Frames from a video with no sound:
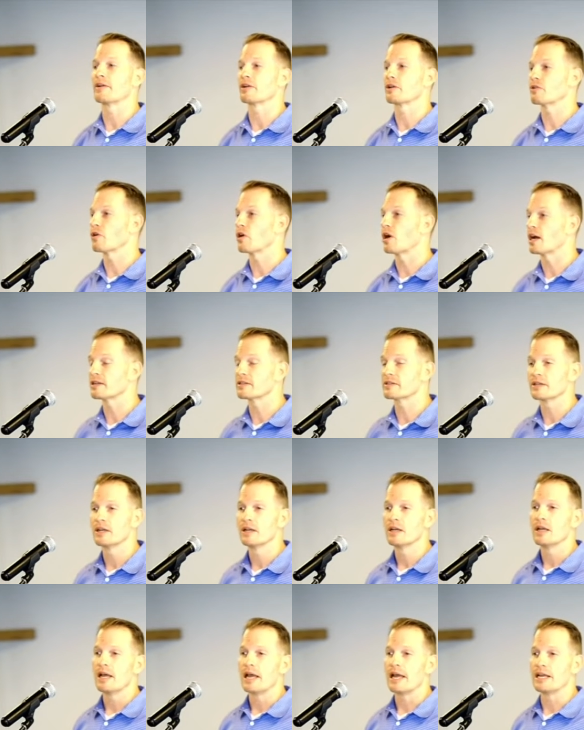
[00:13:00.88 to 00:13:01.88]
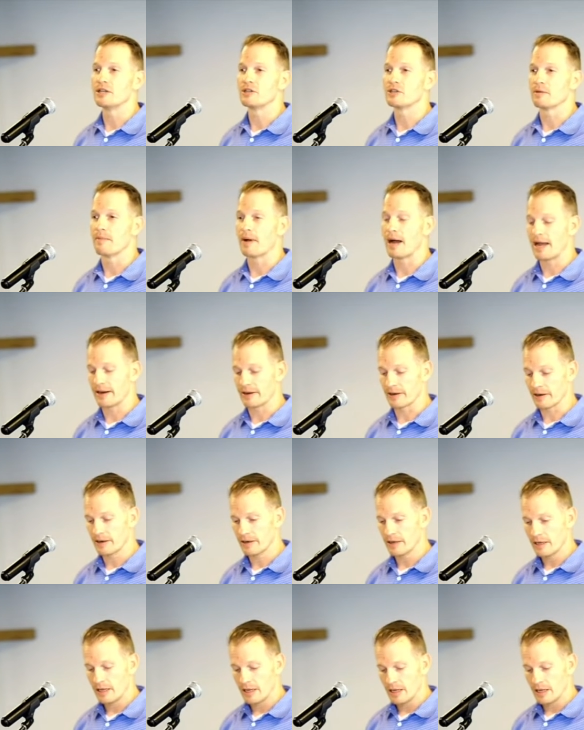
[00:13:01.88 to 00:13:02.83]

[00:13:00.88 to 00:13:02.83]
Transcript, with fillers: across Asia Minor.